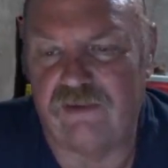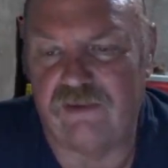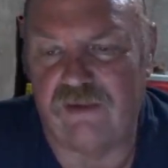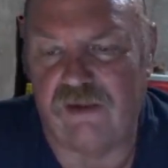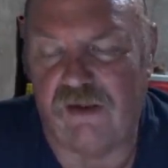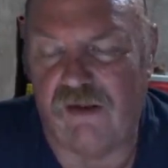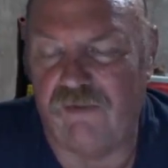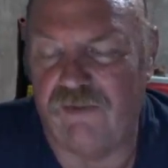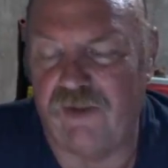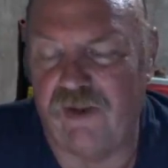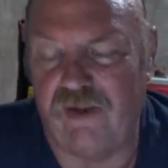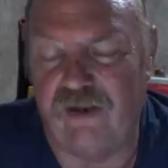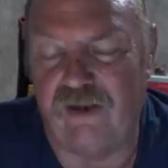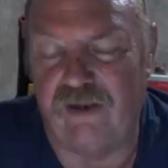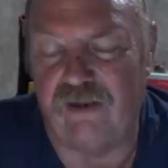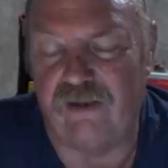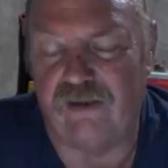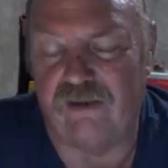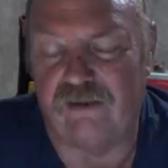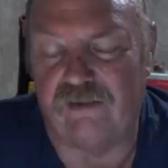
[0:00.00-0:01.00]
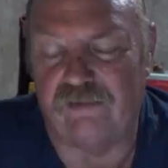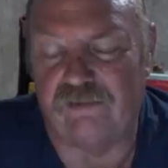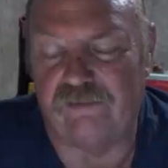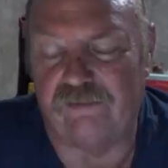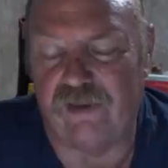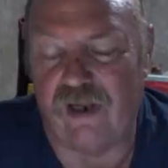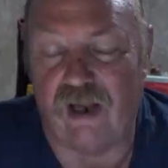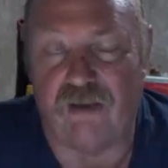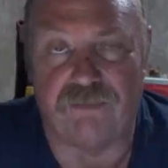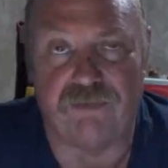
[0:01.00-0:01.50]
all the
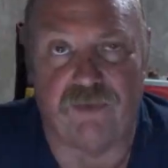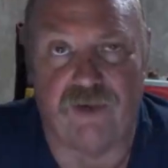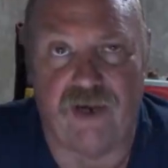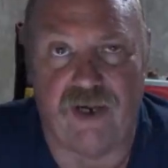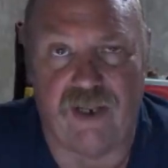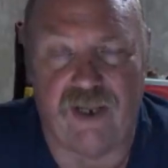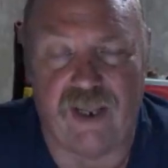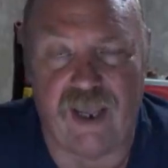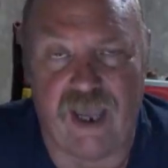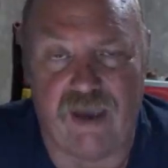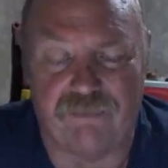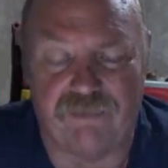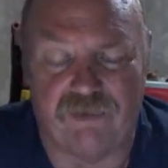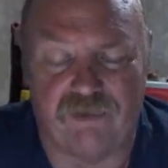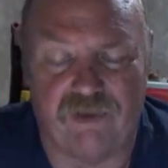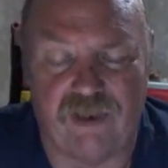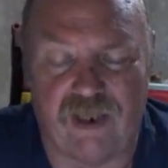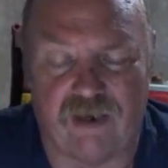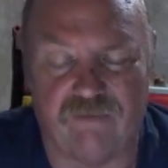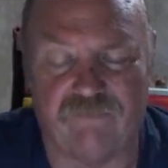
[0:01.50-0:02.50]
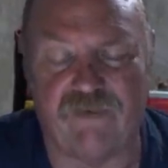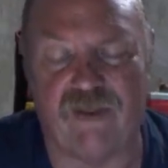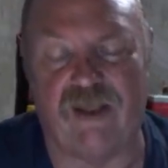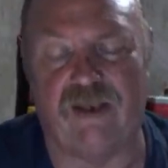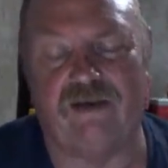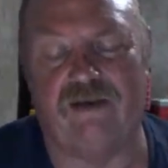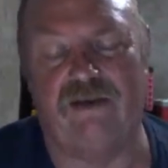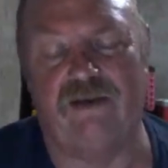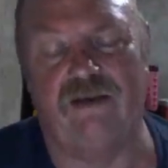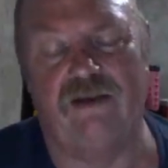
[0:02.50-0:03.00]
operating capital out of that